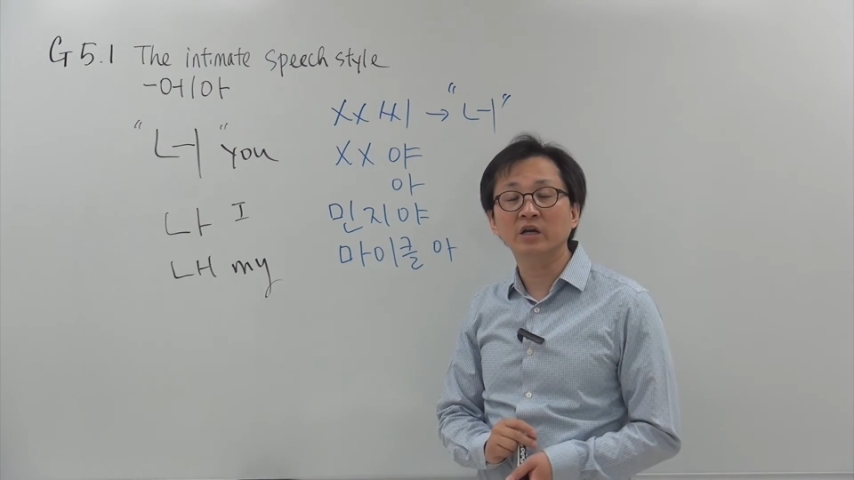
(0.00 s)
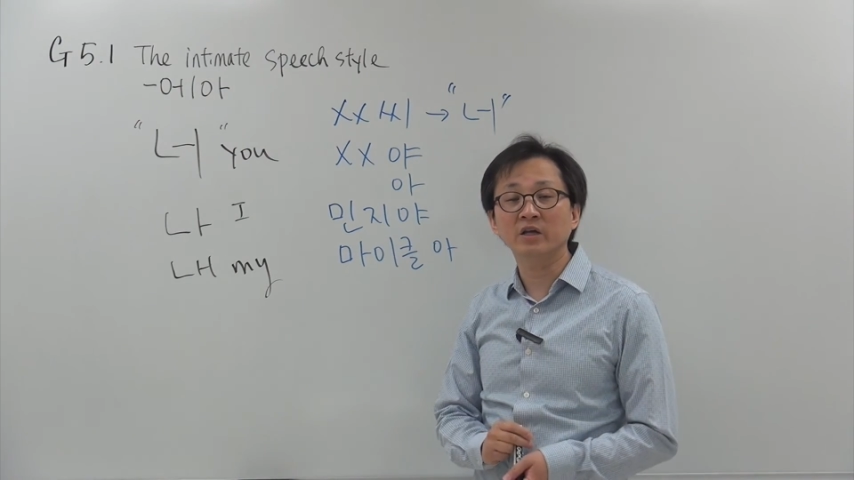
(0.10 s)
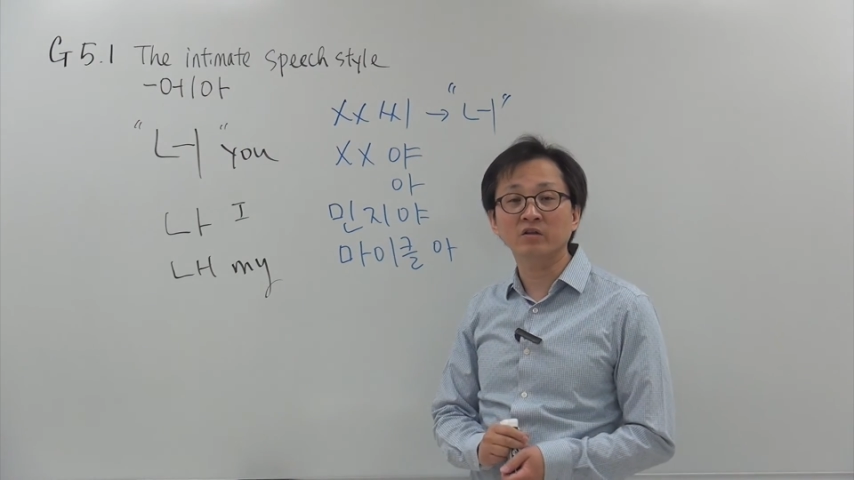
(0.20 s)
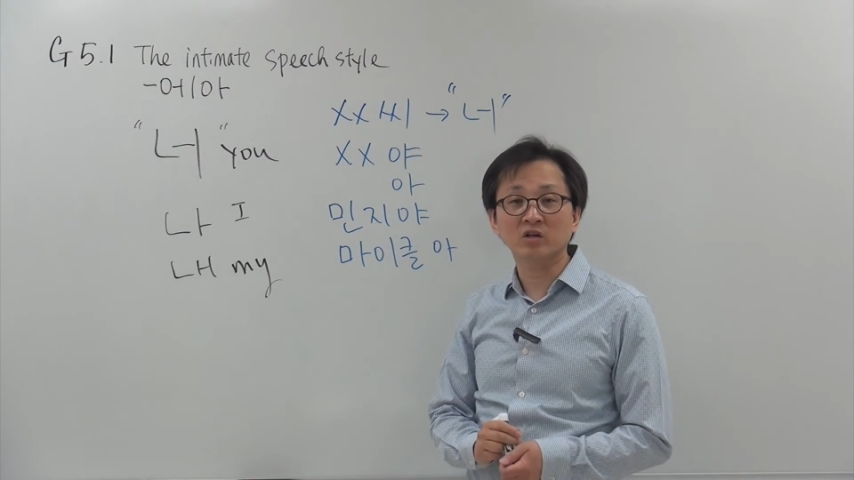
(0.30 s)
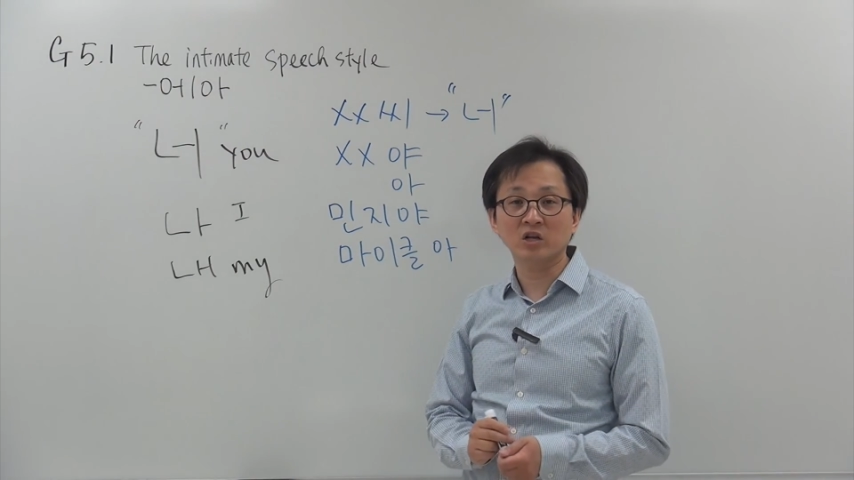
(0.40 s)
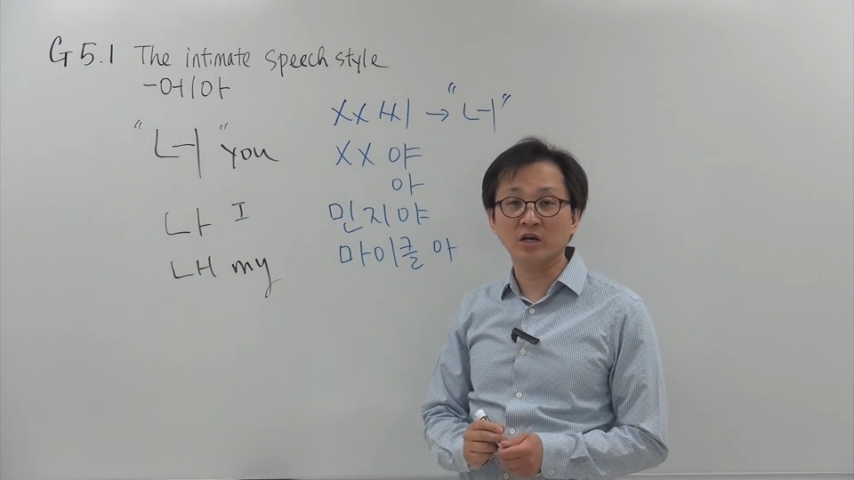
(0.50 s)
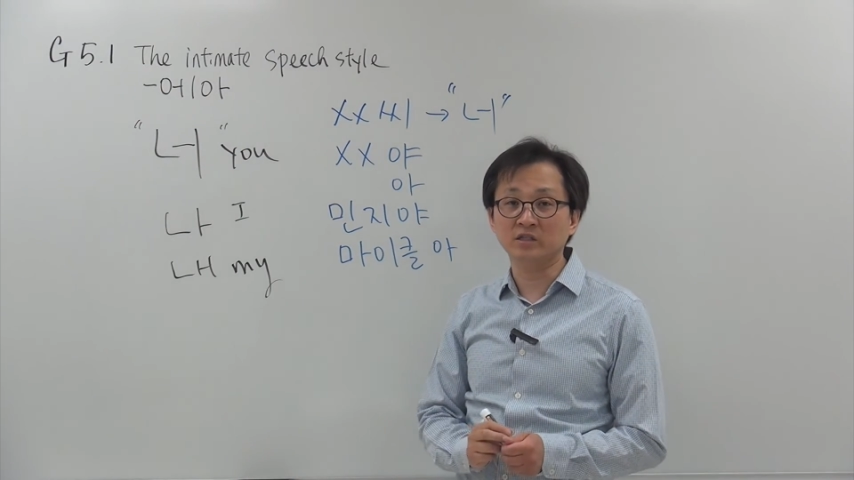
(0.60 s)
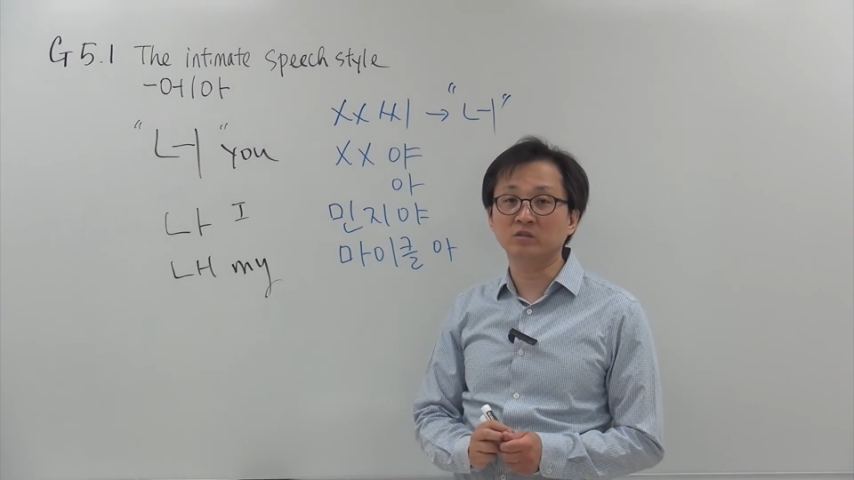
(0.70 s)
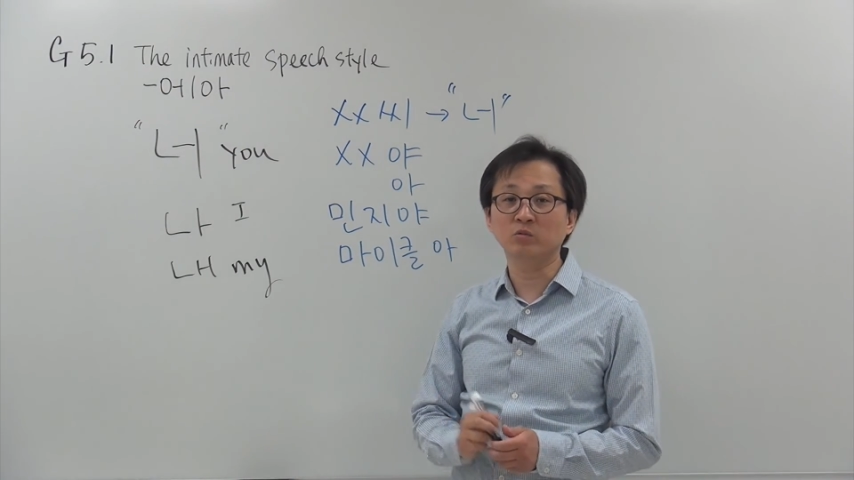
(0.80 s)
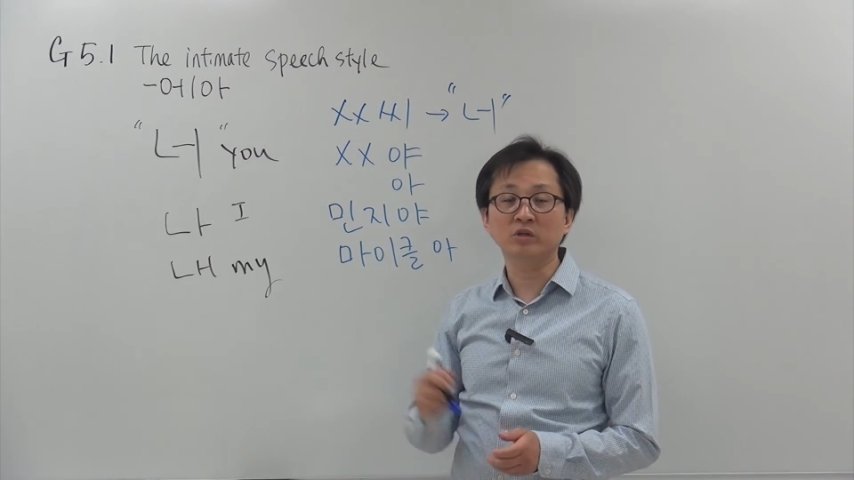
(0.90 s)
in
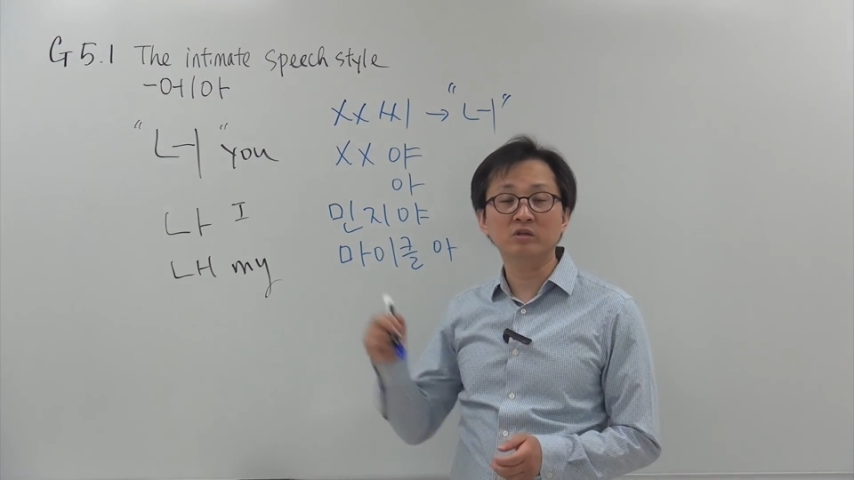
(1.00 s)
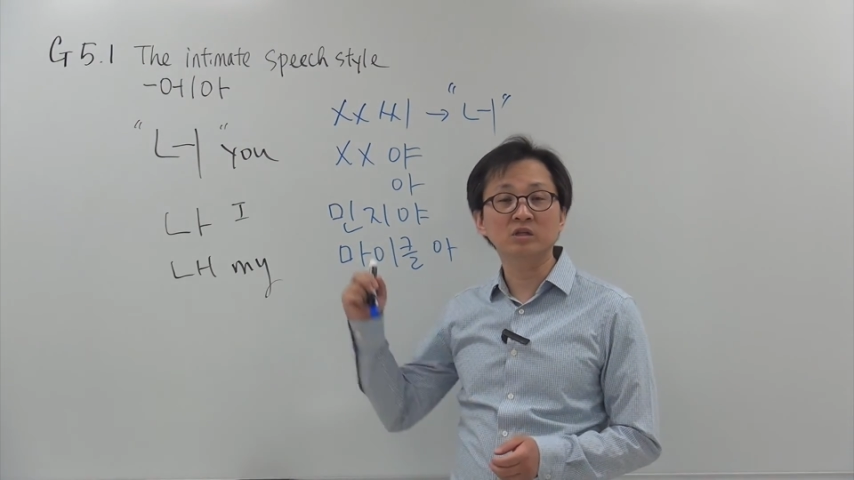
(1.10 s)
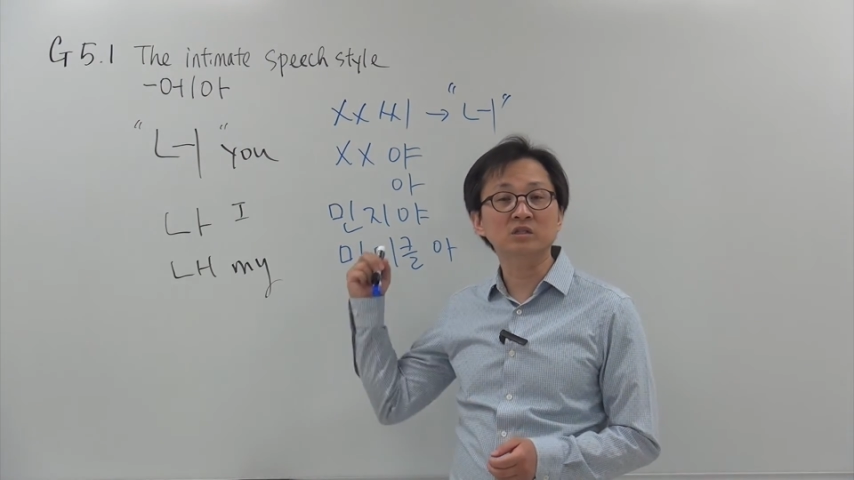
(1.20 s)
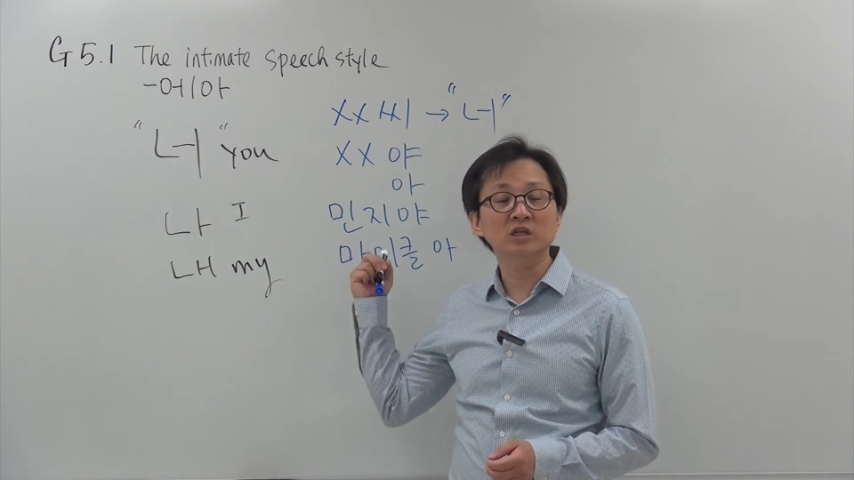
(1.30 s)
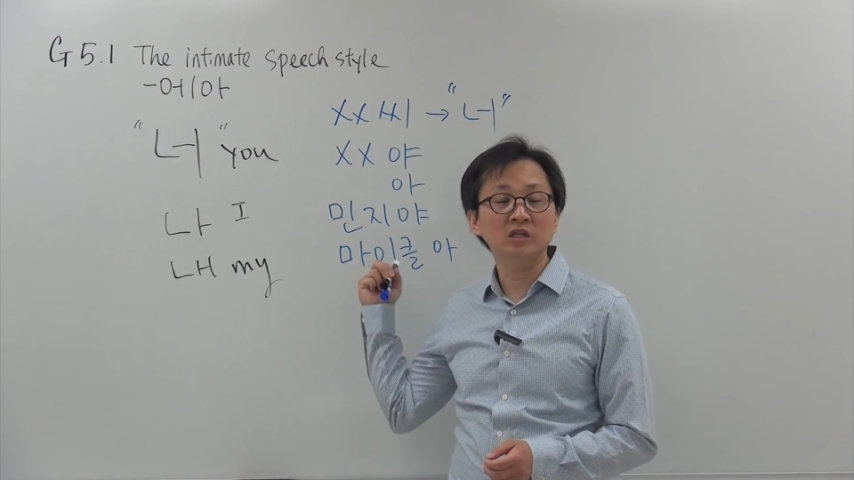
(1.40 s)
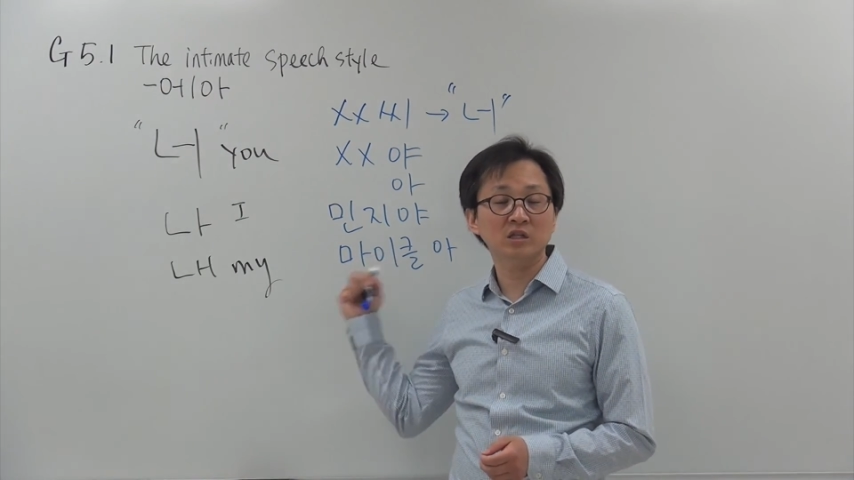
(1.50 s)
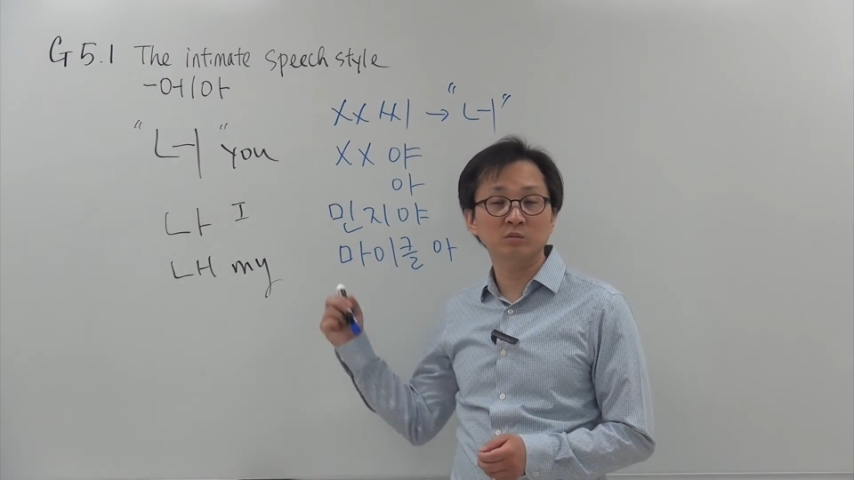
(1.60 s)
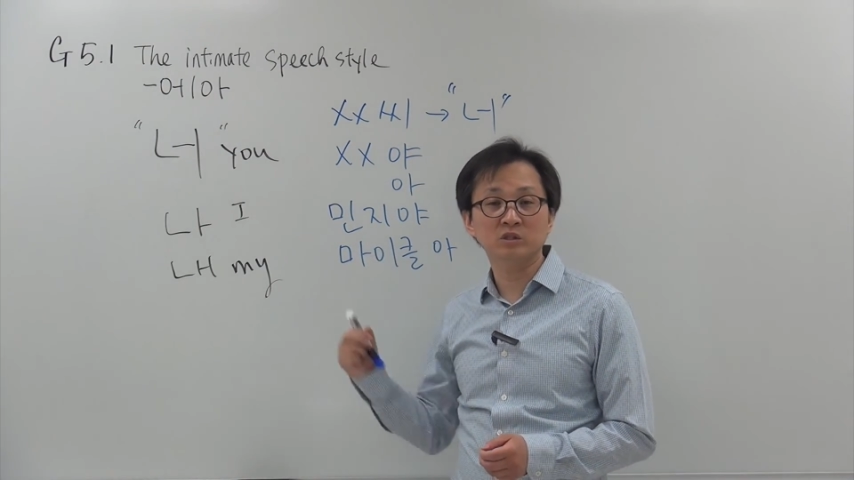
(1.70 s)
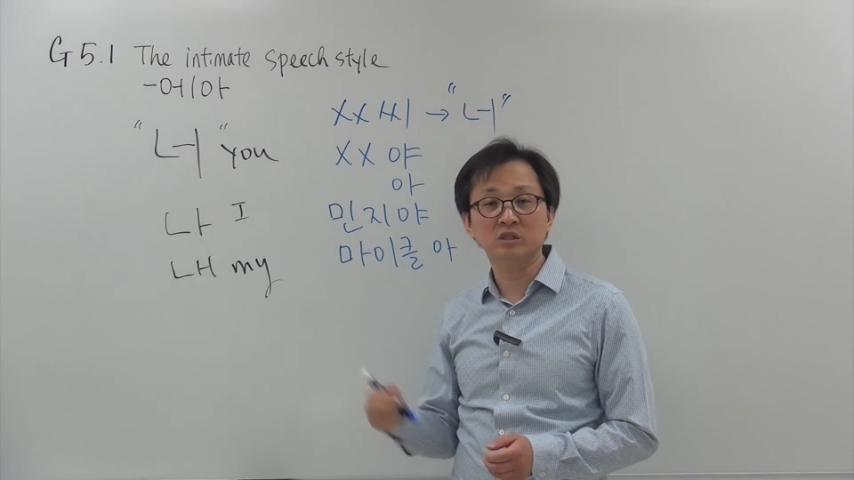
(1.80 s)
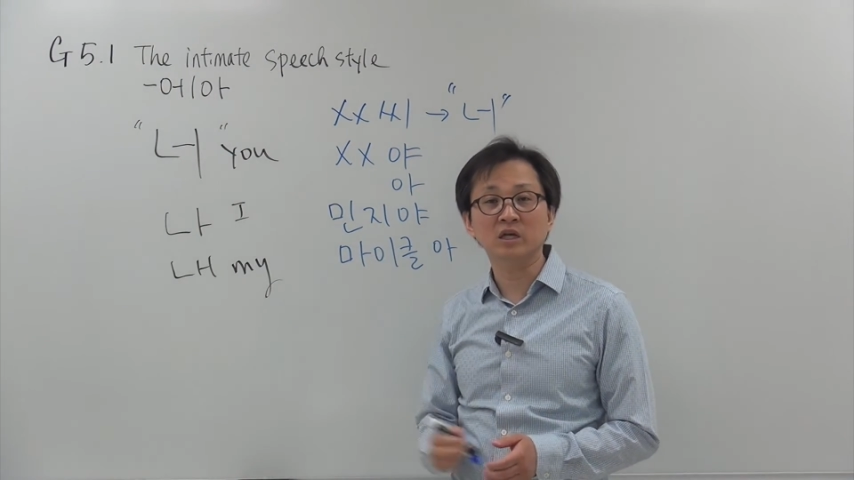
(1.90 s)
class with this
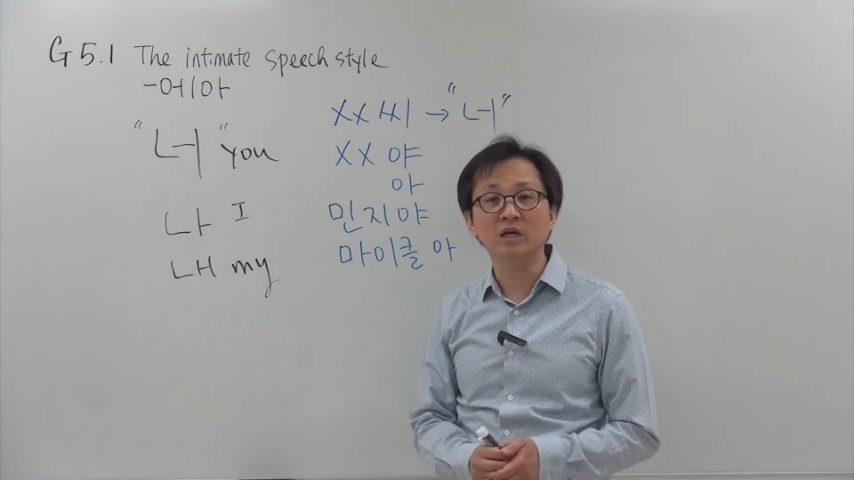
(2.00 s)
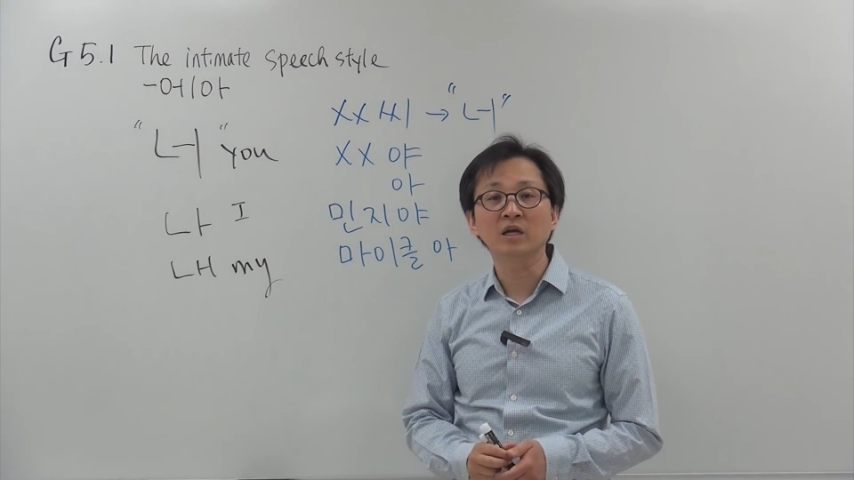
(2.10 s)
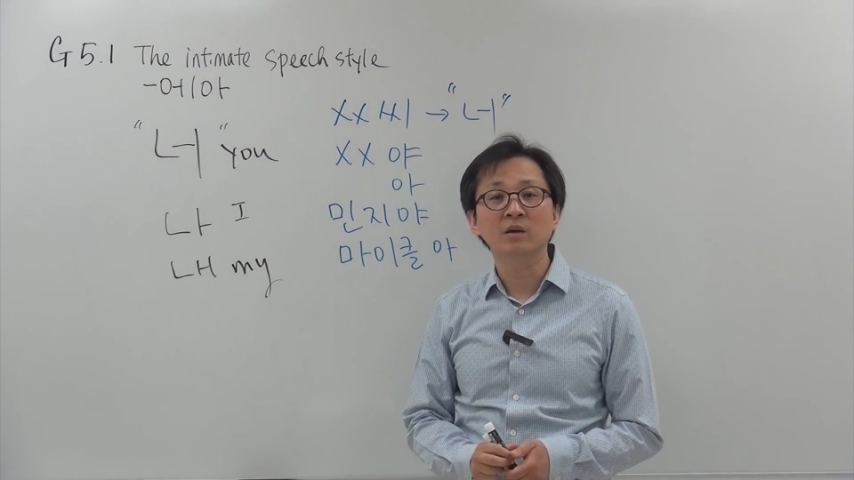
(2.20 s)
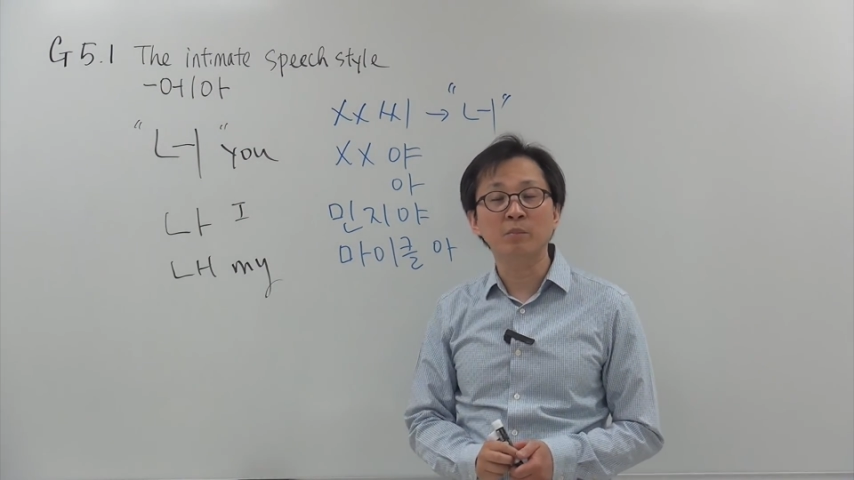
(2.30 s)
intimate style.